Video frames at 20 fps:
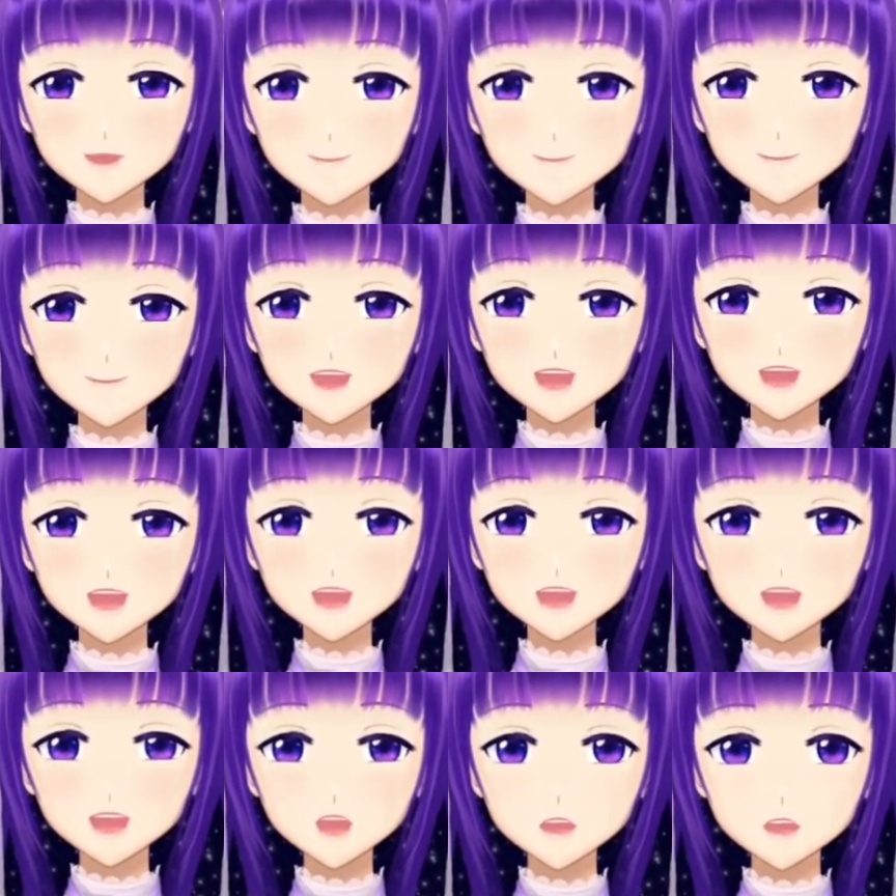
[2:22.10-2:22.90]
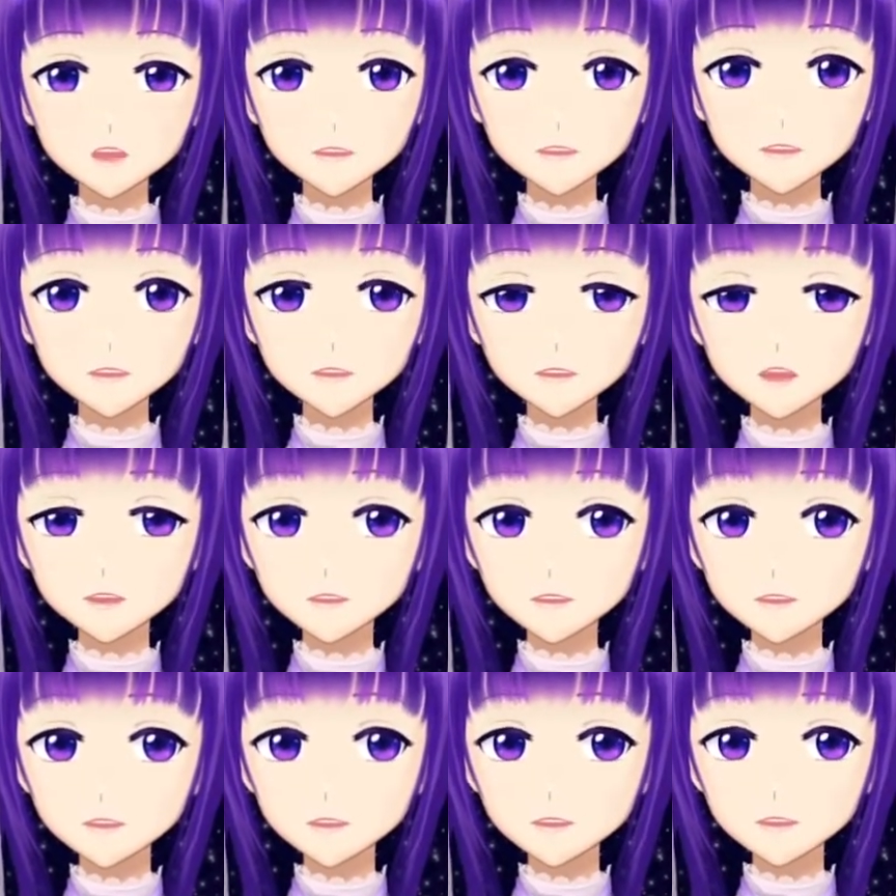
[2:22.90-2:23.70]
and load your
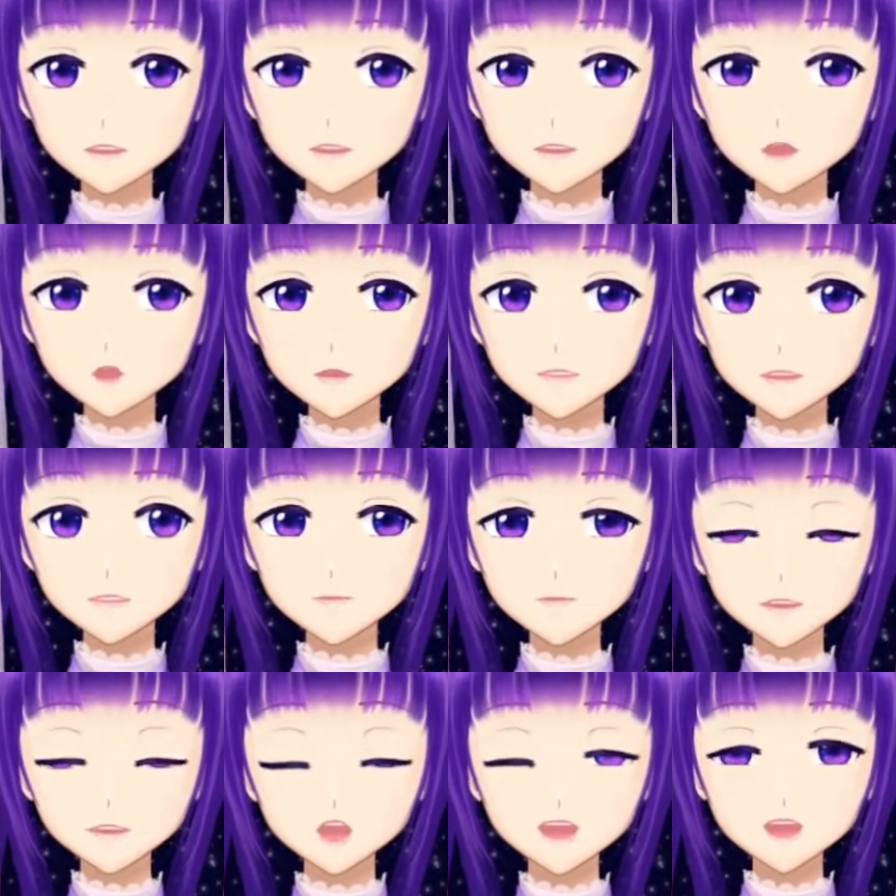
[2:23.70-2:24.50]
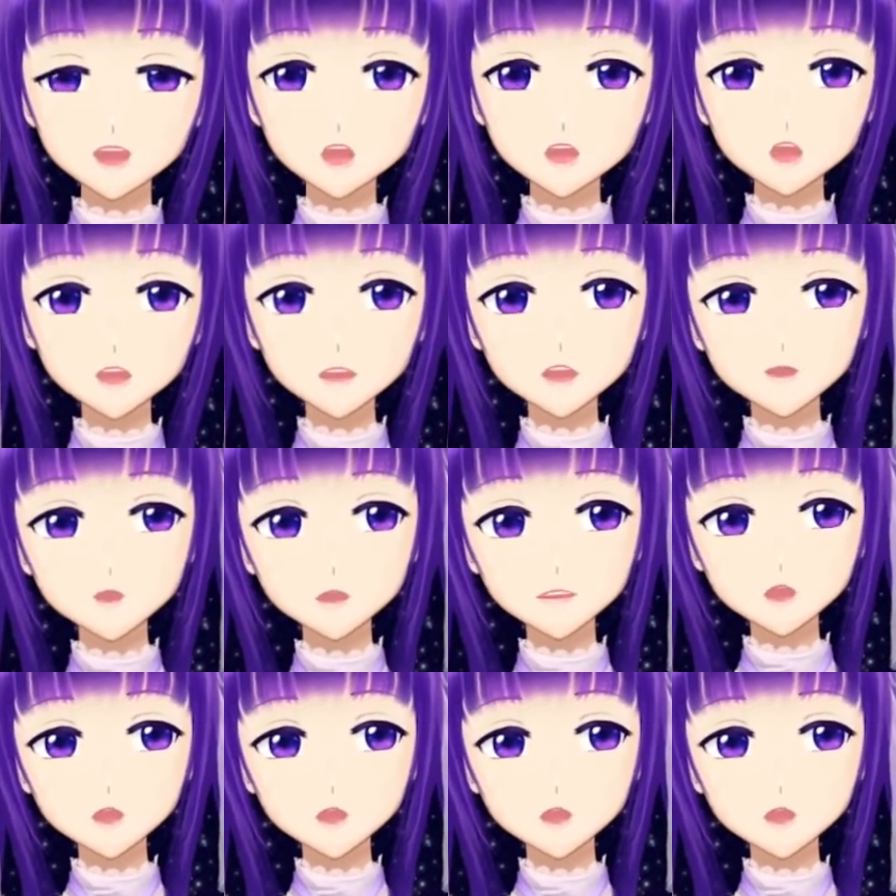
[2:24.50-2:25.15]
avatar from the folder which you